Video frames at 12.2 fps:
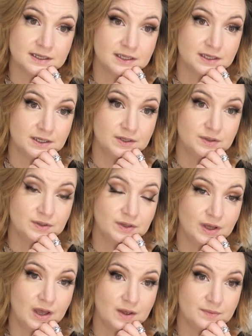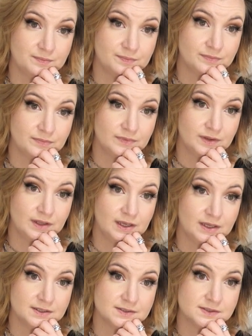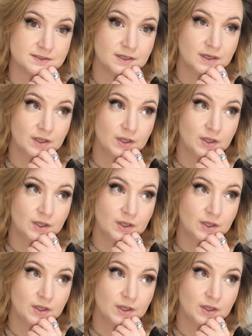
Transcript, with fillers: he um, is